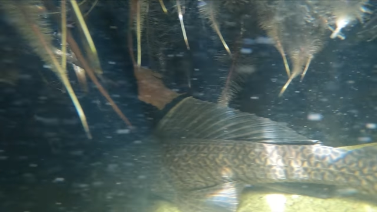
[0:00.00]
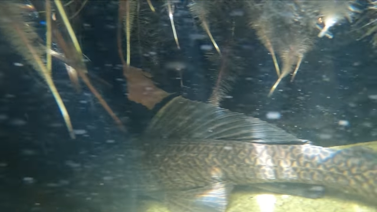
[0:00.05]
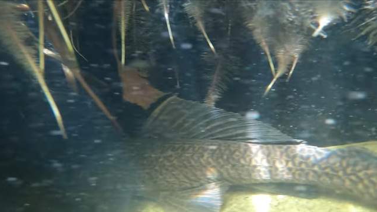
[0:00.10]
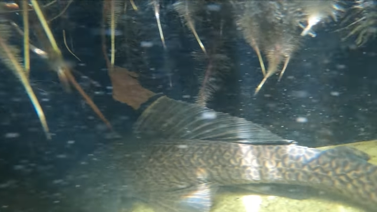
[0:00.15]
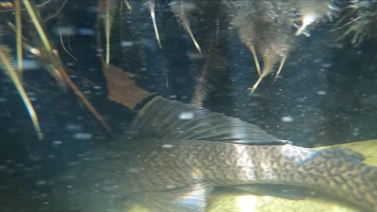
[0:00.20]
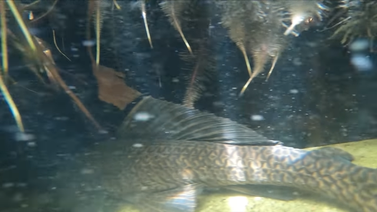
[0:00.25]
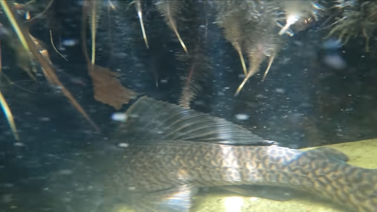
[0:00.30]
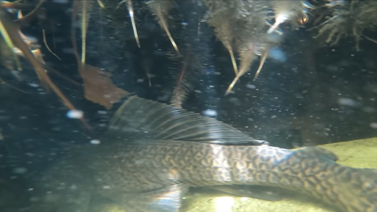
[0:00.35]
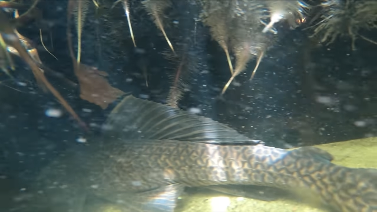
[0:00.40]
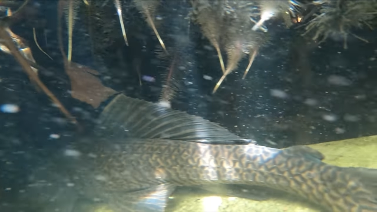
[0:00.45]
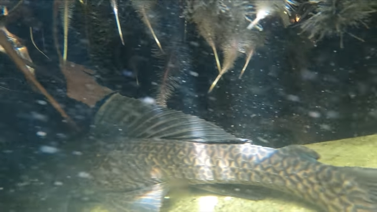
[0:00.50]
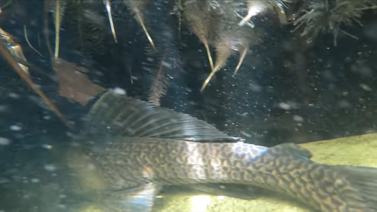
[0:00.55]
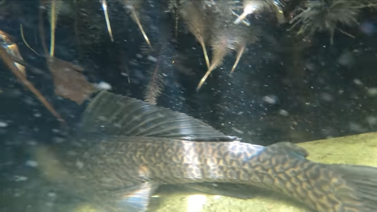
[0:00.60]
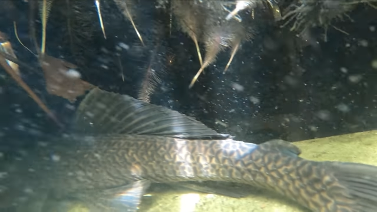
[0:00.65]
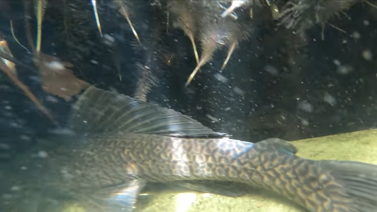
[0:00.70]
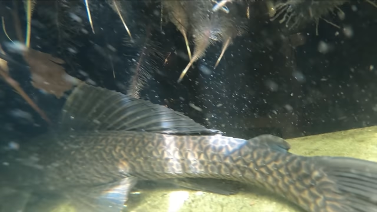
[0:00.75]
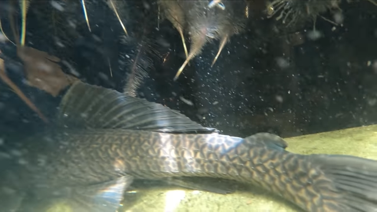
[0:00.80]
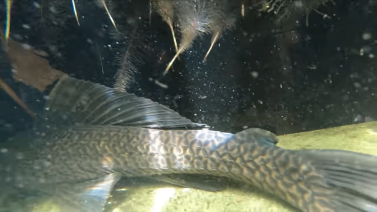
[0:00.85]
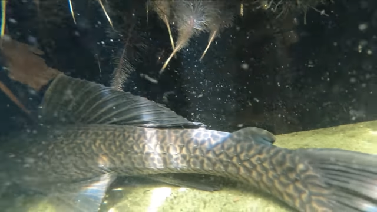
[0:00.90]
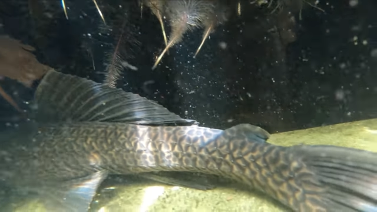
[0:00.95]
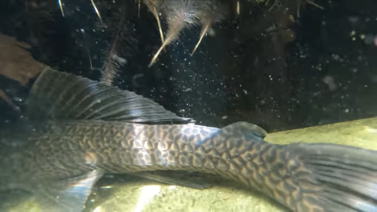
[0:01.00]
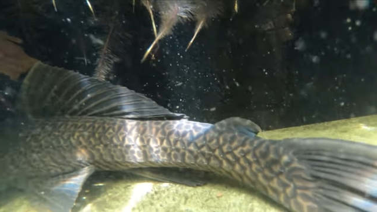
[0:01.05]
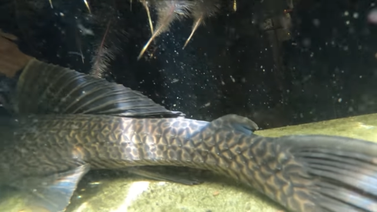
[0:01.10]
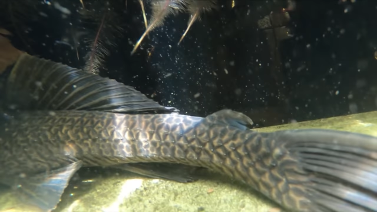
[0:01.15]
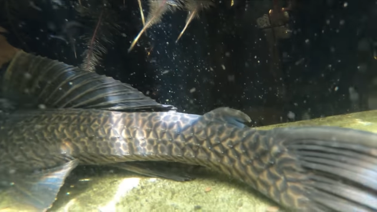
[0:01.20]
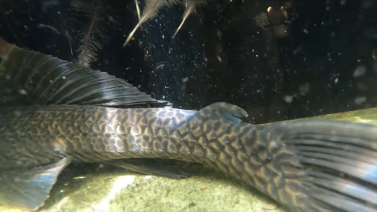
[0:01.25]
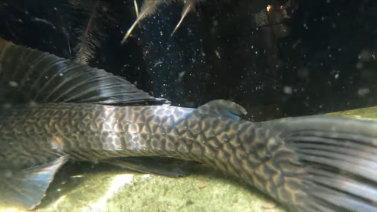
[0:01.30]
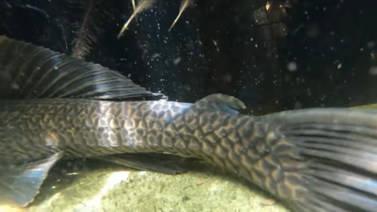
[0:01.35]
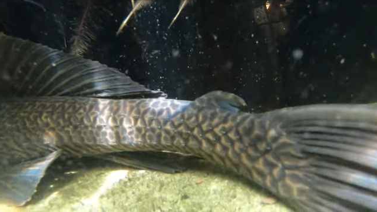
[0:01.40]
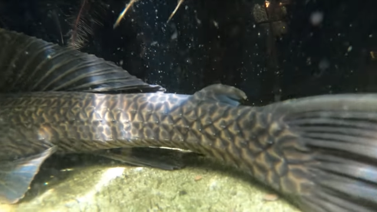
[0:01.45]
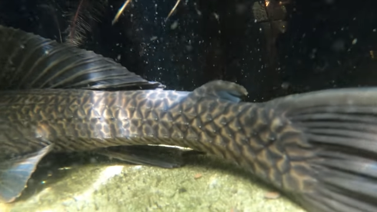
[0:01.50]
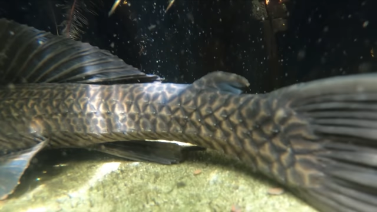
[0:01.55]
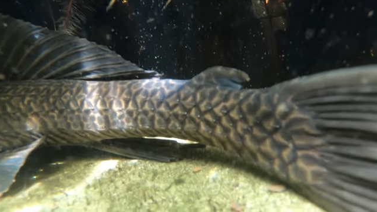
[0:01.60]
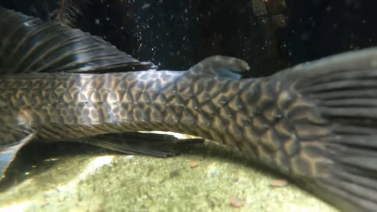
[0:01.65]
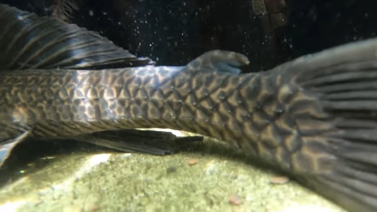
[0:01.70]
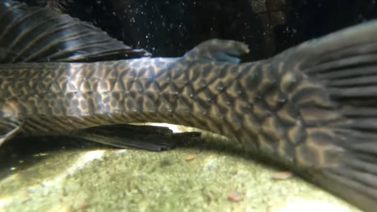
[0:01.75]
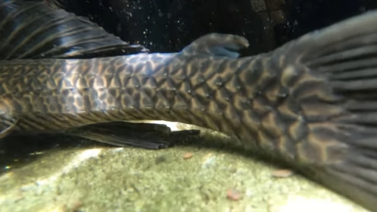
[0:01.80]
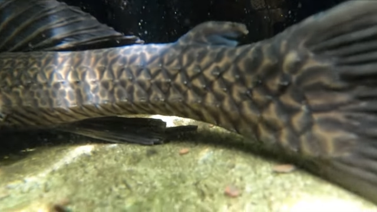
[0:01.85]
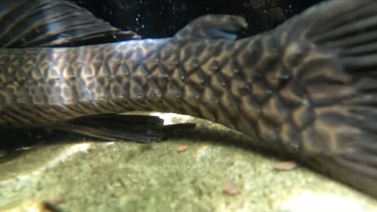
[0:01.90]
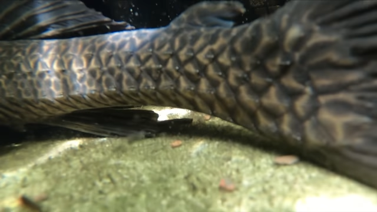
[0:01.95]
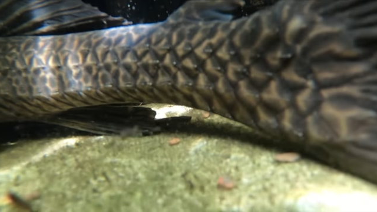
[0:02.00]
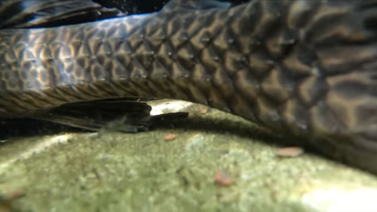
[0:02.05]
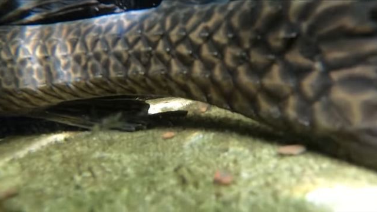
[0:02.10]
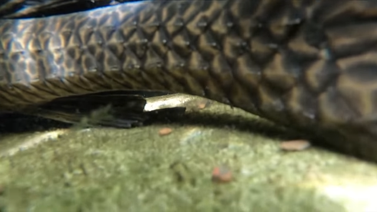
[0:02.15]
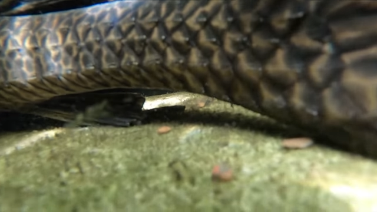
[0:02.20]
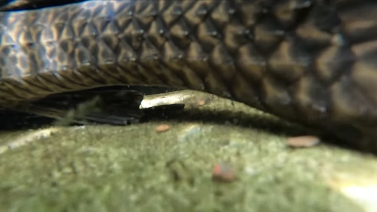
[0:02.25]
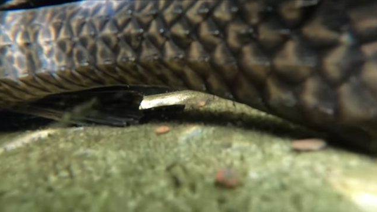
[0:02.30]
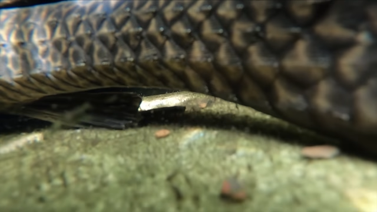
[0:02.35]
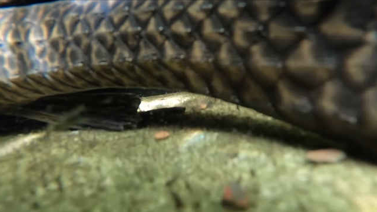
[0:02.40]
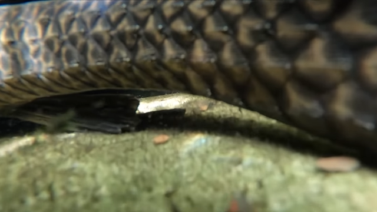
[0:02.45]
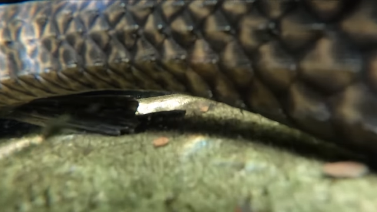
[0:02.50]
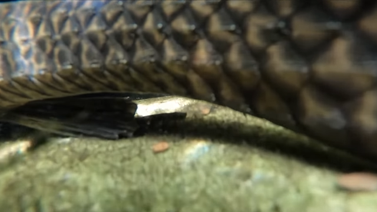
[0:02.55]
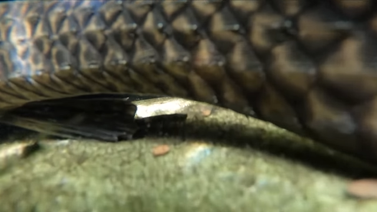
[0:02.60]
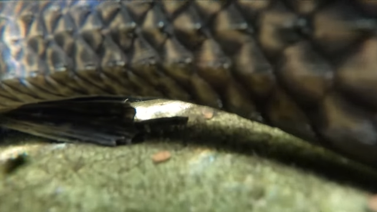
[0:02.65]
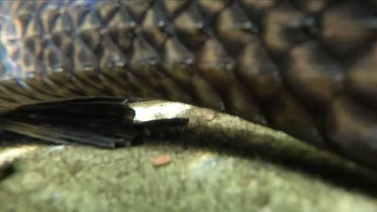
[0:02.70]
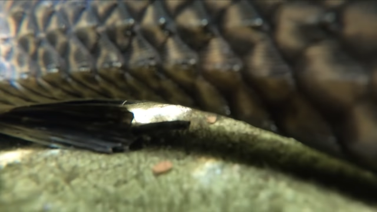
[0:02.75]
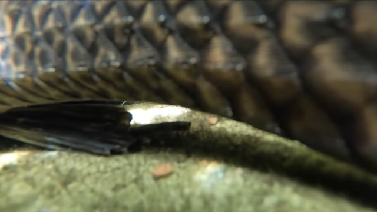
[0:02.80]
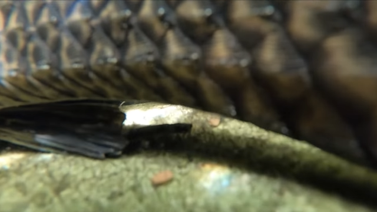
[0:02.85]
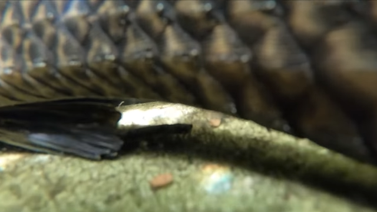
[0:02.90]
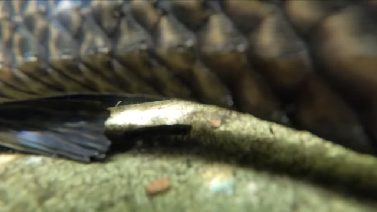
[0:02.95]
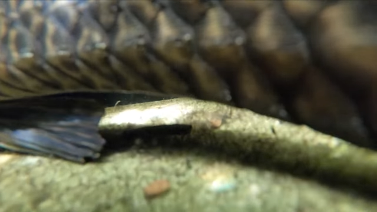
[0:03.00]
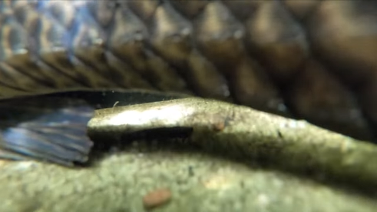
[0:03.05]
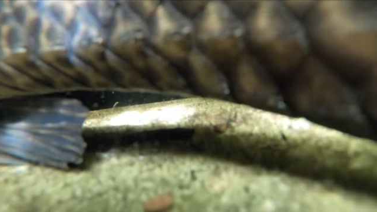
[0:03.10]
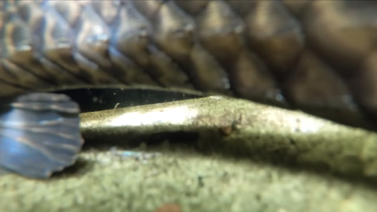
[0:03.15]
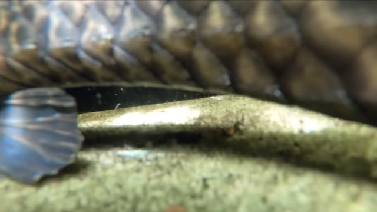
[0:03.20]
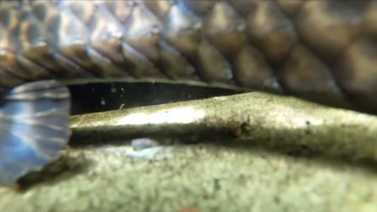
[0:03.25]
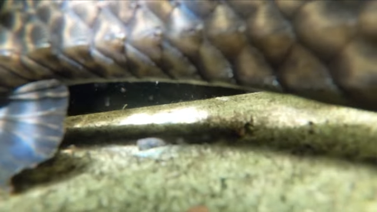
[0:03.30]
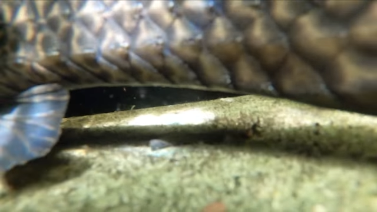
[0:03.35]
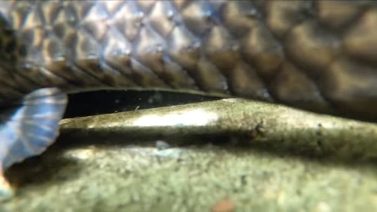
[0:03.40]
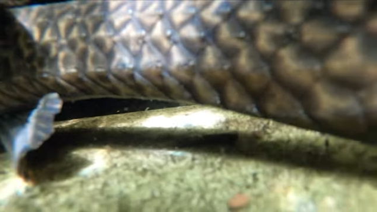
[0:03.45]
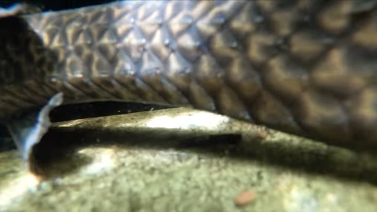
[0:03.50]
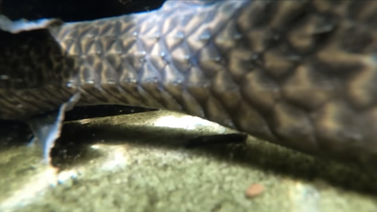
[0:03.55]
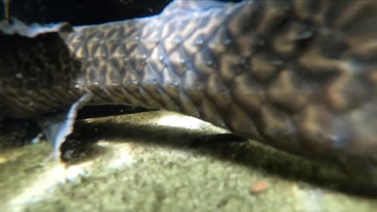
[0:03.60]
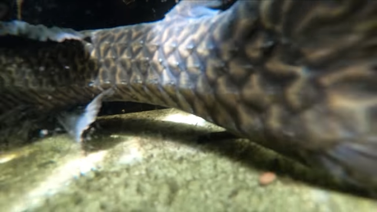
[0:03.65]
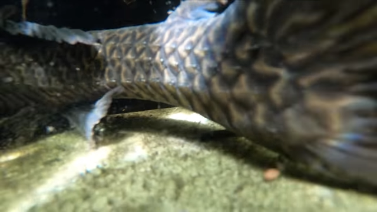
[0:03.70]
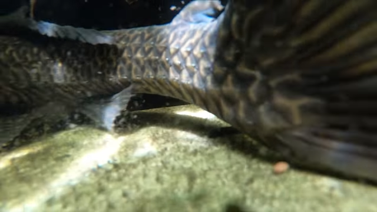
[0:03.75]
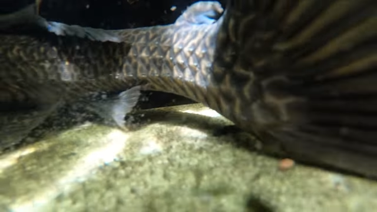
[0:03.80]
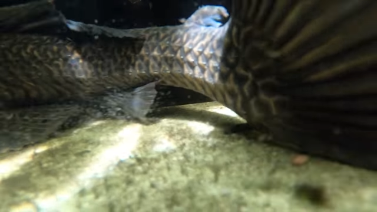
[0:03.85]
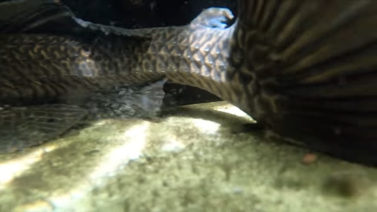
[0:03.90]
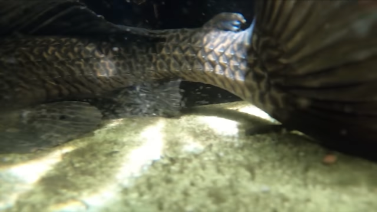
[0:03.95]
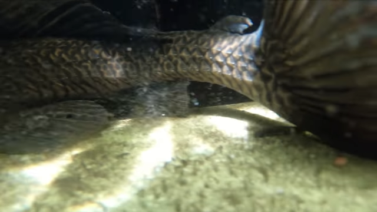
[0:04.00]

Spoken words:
No face is visible, so there are no lips to read.